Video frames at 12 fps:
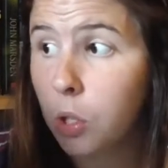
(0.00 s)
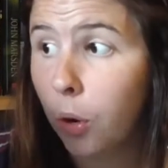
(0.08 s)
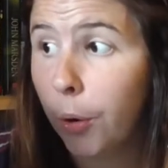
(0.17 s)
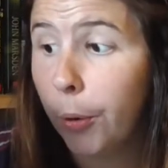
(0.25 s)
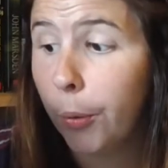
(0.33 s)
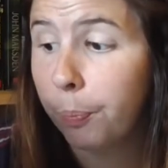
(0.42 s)

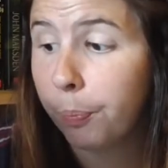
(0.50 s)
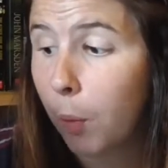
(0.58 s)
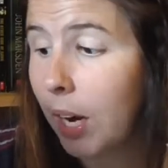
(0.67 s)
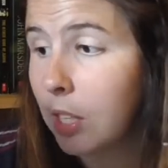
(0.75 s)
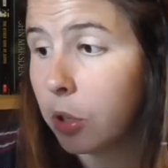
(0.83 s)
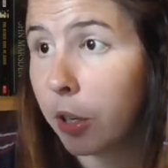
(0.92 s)
So
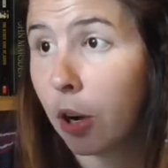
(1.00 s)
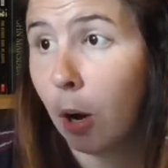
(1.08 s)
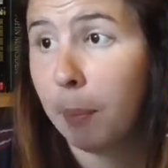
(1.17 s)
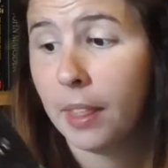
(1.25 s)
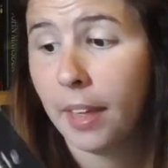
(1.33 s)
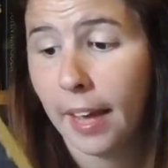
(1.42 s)
when I saw a
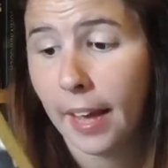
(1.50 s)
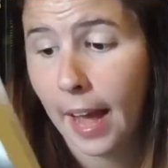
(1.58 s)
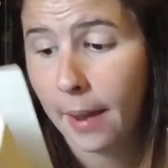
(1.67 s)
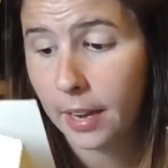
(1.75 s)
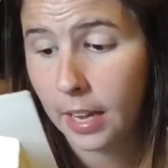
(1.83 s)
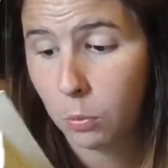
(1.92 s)
copy
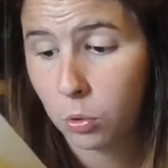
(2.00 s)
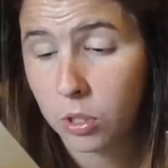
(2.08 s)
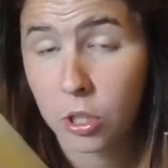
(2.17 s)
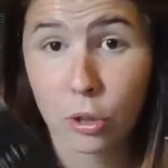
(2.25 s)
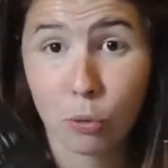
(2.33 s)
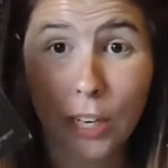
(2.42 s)
there and it
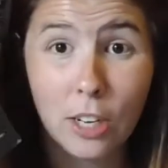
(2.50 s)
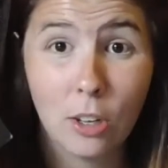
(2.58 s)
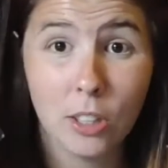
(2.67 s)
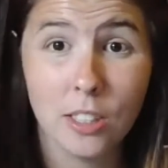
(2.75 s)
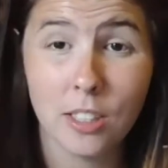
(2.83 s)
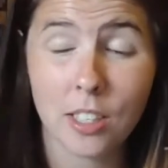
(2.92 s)
was
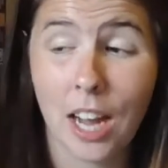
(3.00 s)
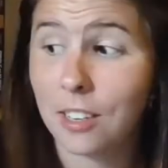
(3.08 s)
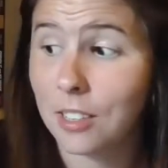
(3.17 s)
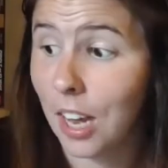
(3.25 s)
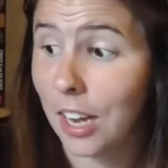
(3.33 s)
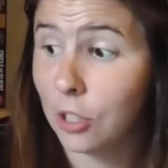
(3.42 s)
$3, I
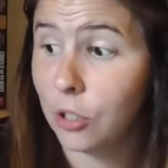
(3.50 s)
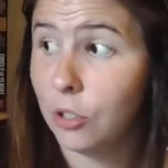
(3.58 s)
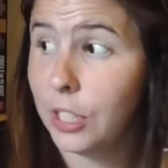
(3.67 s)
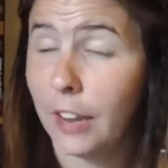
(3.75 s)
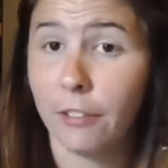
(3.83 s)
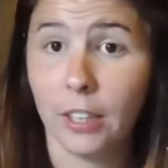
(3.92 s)
decided
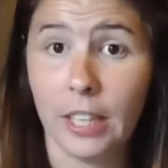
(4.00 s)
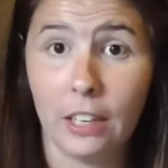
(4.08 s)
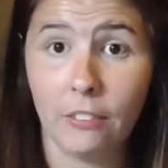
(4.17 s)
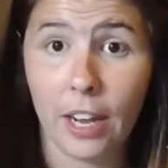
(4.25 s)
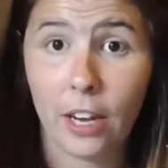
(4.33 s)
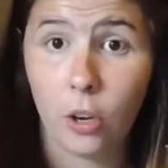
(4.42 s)
to definitely
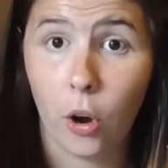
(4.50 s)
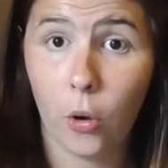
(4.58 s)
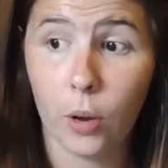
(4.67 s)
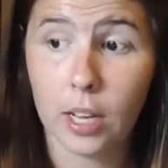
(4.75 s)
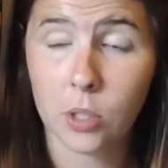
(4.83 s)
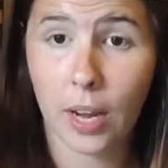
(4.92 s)
give that a
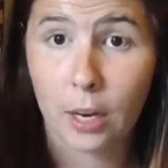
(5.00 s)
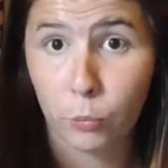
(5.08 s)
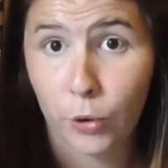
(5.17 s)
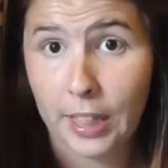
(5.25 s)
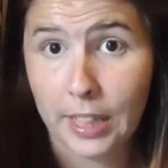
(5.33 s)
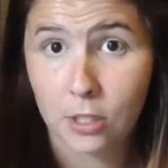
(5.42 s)
go so I
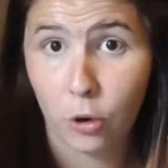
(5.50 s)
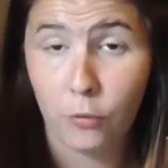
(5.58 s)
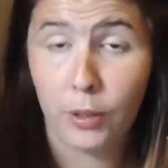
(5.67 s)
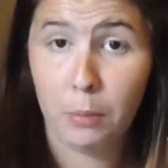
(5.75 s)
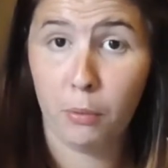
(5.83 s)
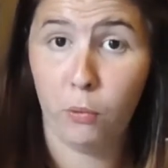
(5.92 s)
can read this
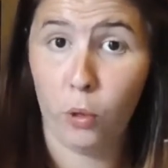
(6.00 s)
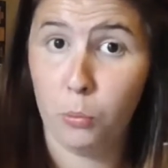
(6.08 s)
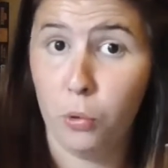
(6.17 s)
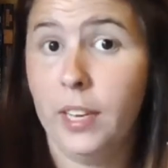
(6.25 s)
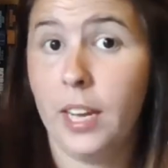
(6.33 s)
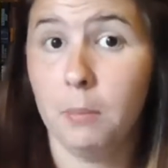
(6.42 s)
hopefully before the
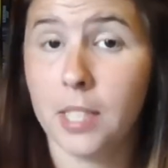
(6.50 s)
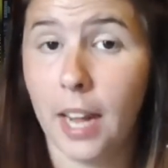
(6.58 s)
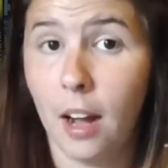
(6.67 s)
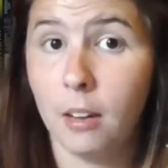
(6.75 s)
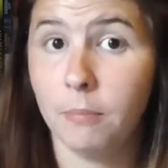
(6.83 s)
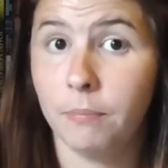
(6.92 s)
movie comes
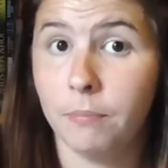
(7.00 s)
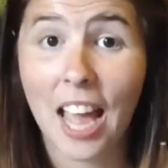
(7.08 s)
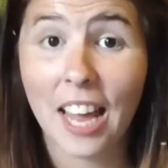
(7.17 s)
out.